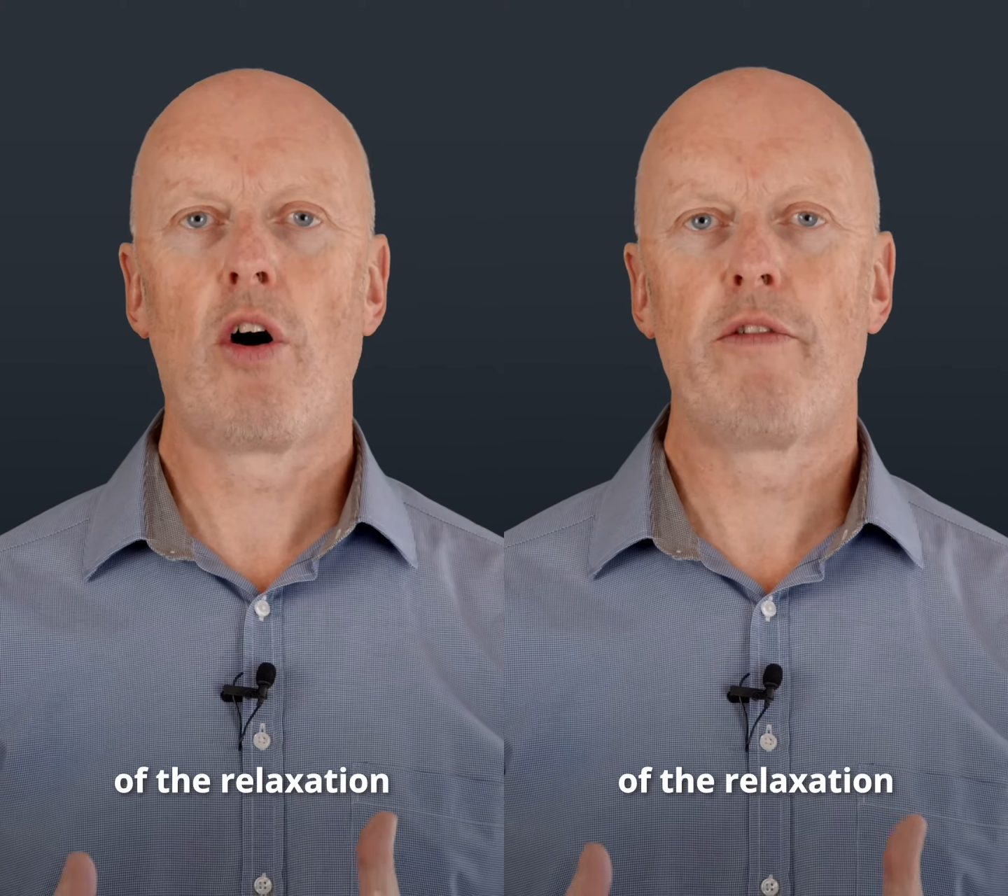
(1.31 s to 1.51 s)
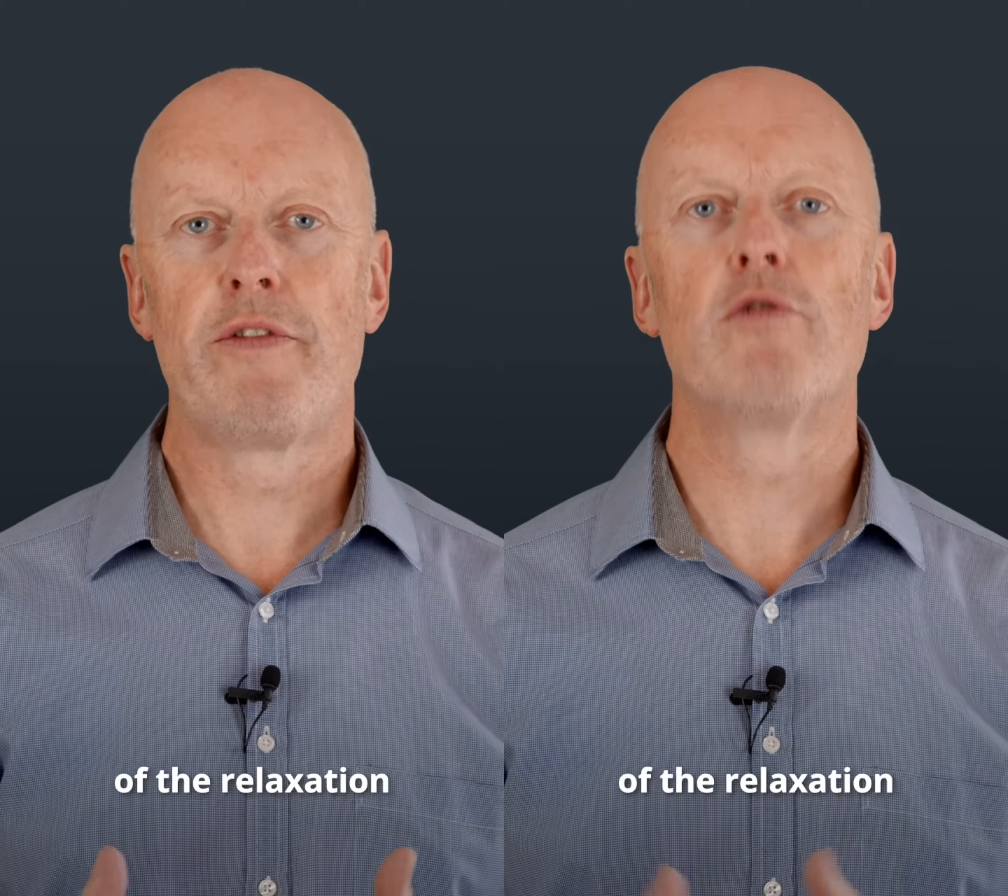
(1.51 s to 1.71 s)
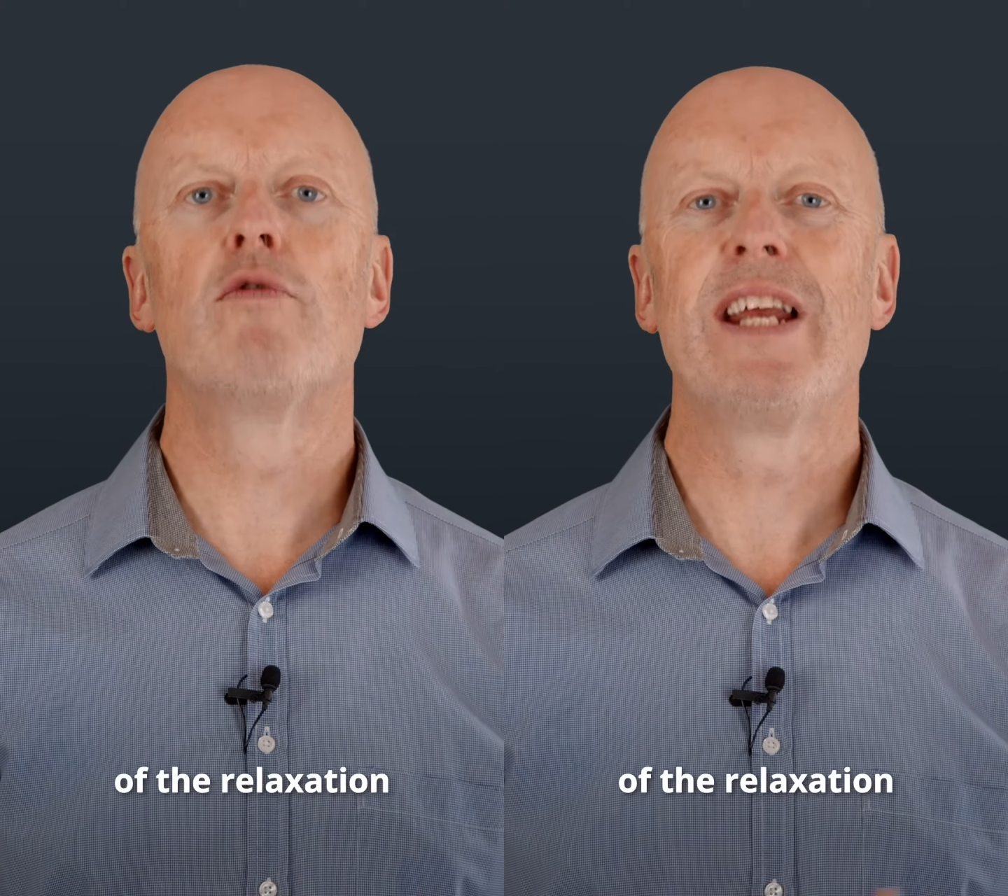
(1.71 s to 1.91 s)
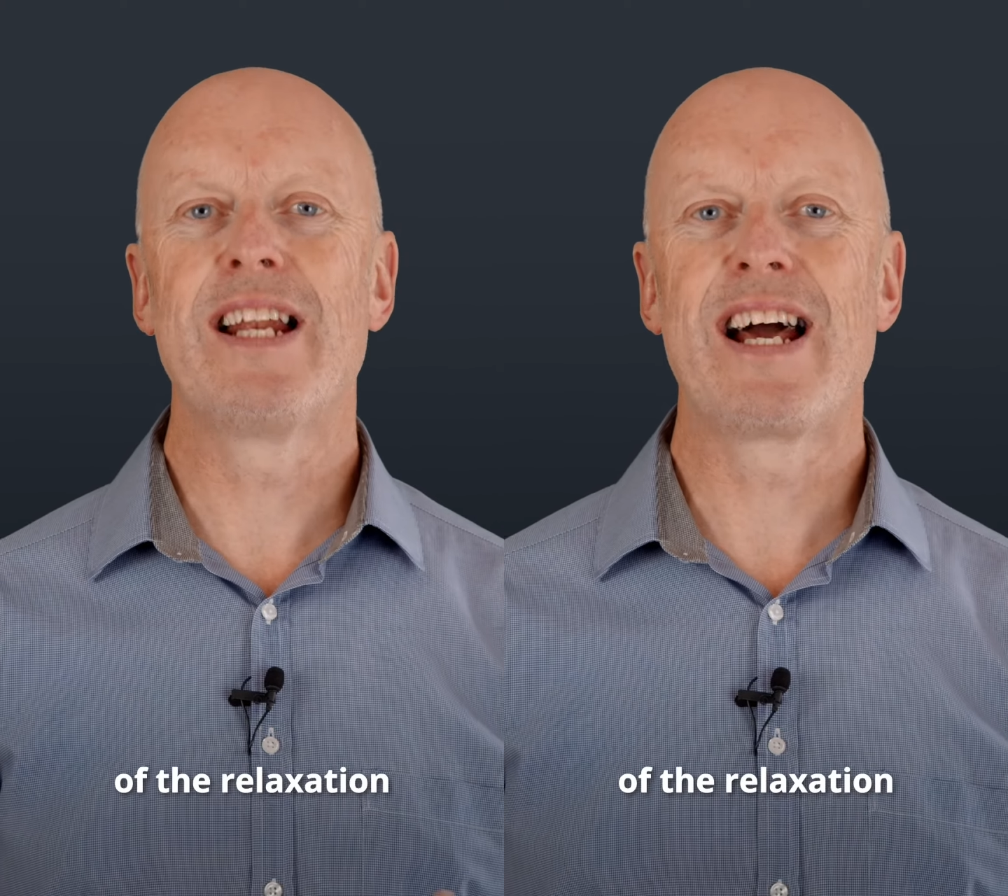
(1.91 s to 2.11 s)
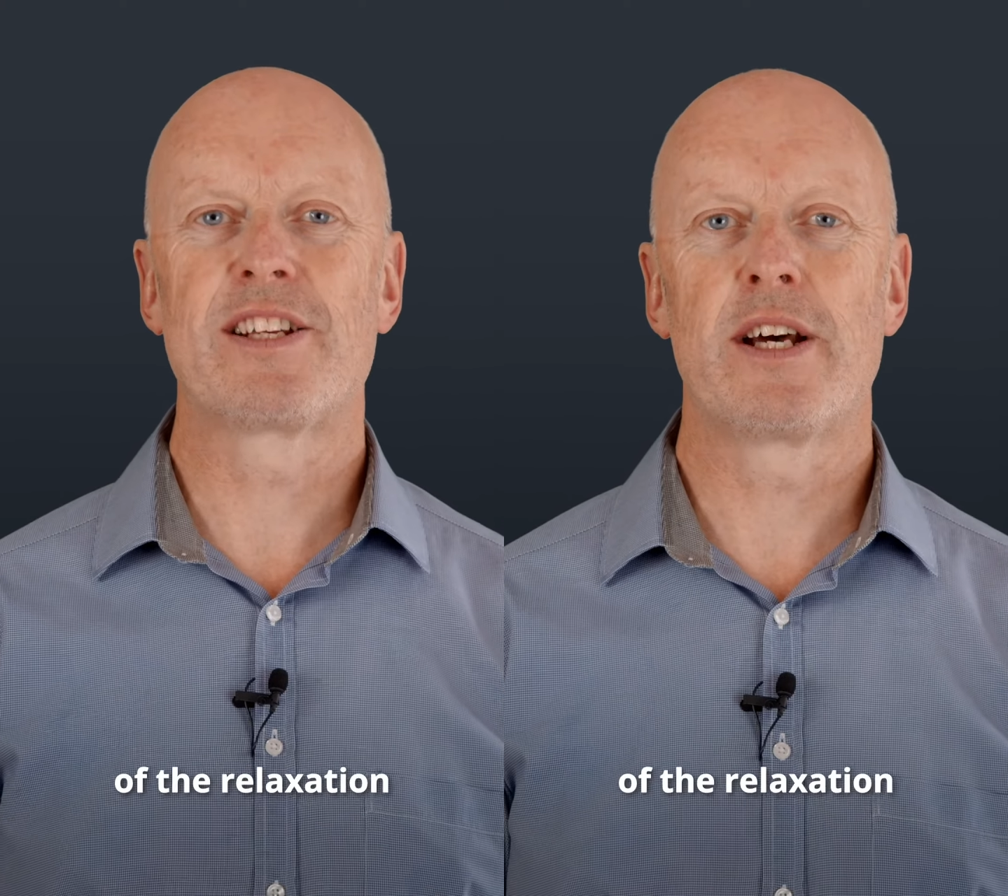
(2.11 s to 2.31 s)
of the
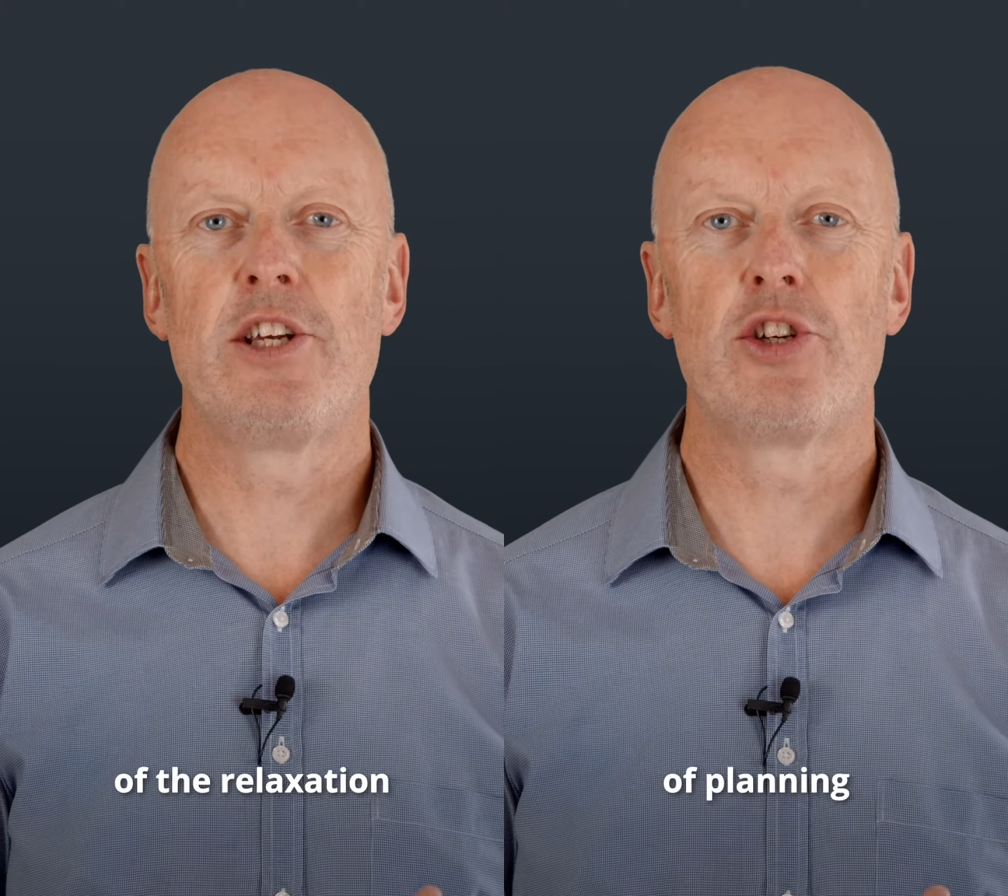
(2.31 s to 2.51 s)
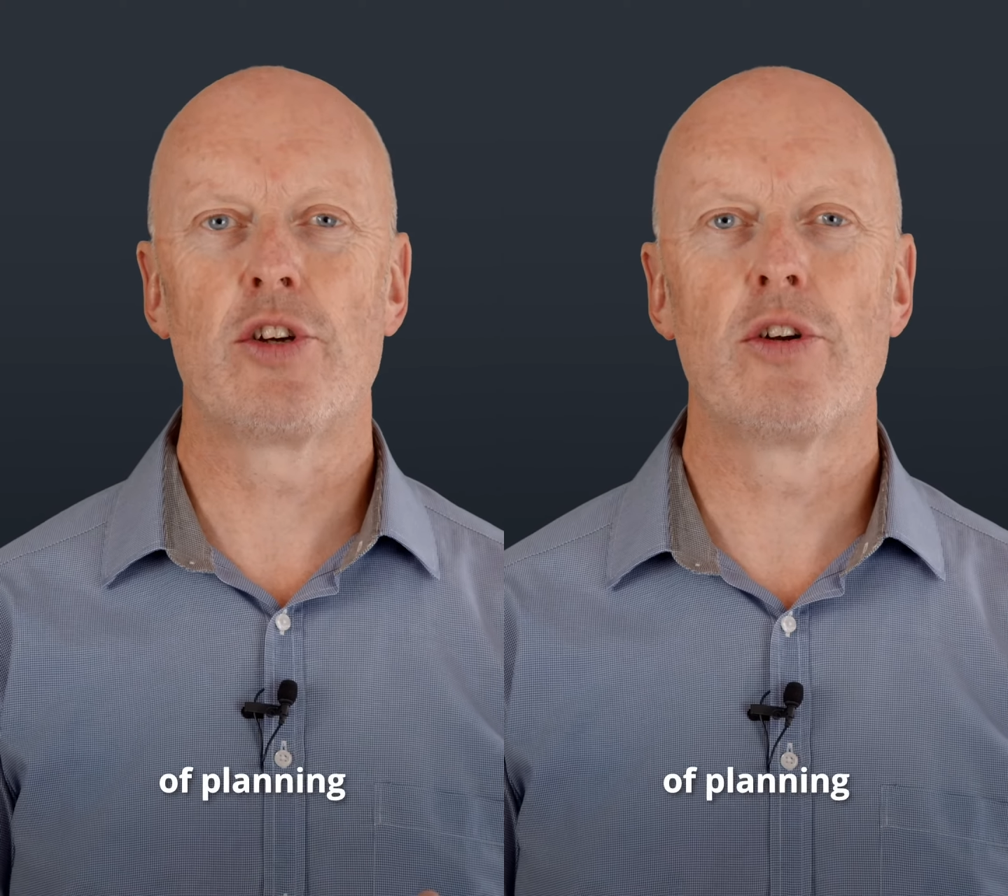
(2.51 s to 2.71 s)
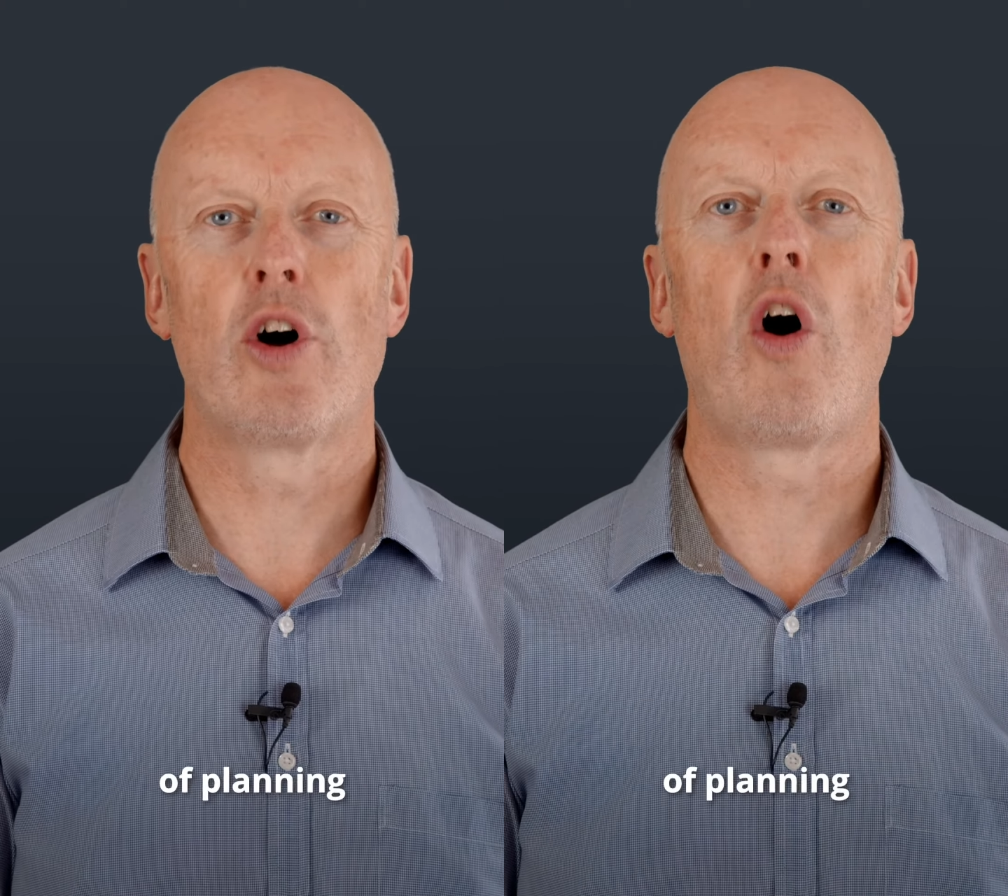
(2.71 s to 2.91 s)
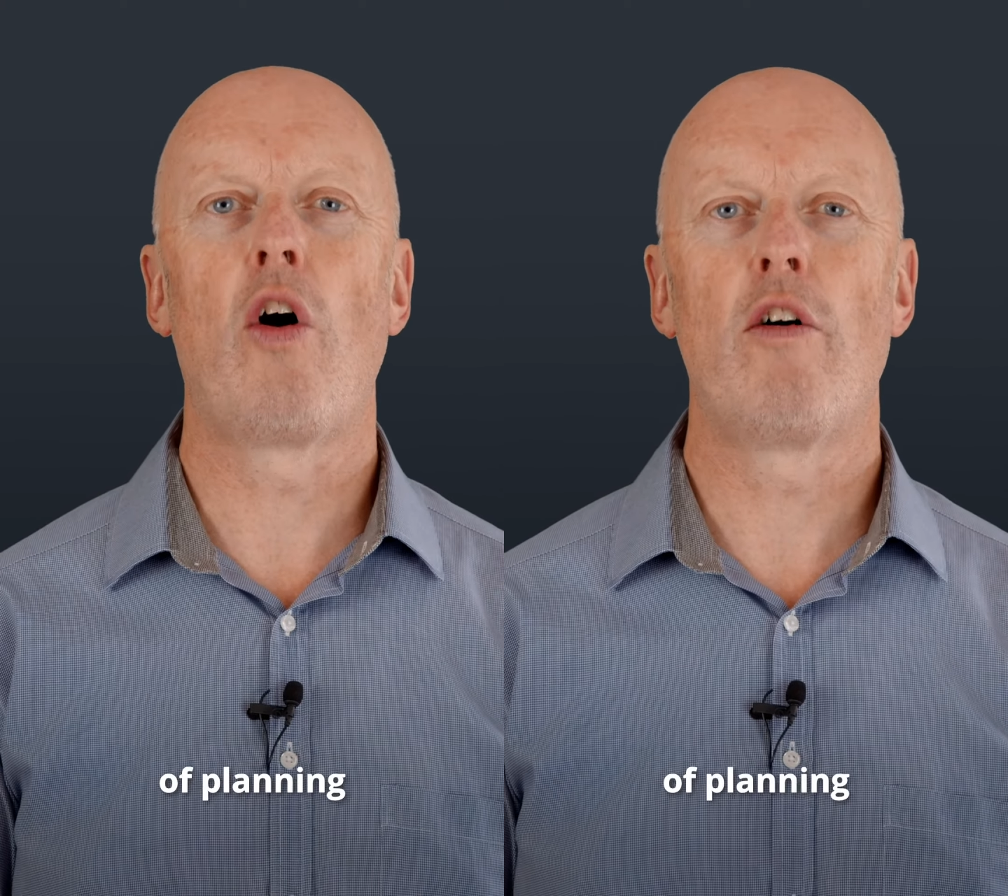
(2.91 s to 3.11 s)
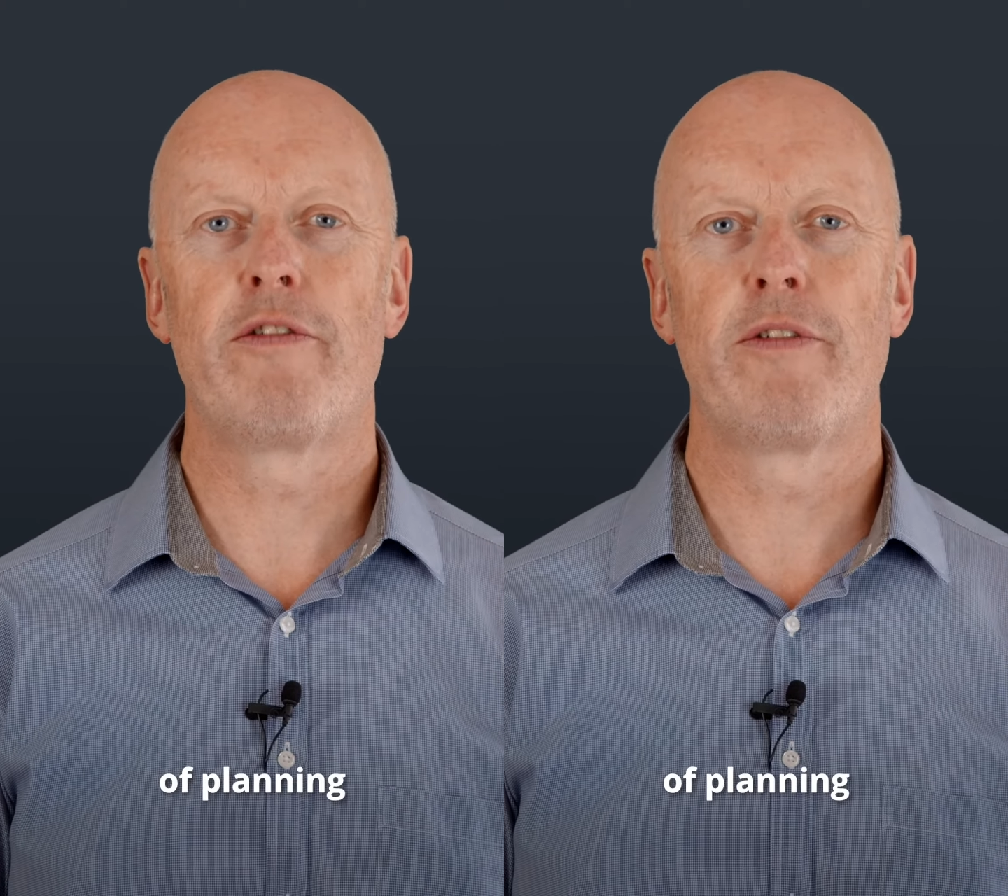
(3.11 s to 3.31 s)
relaxation
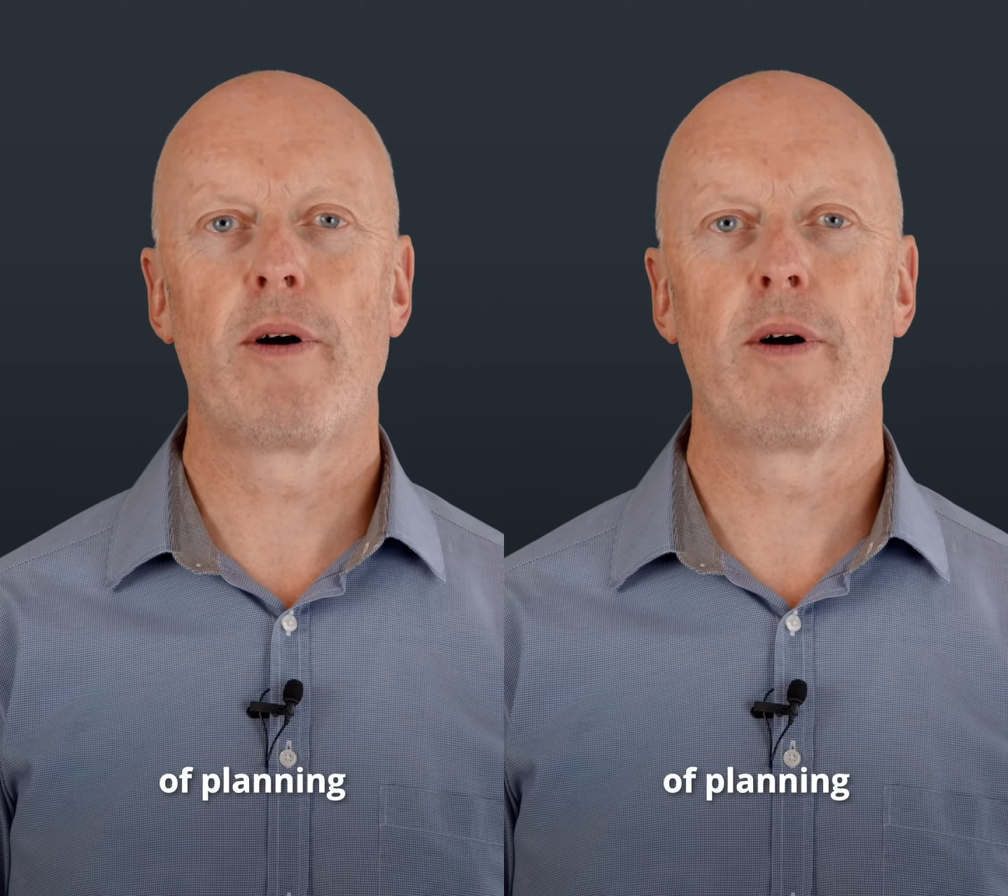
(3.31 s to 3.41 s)
of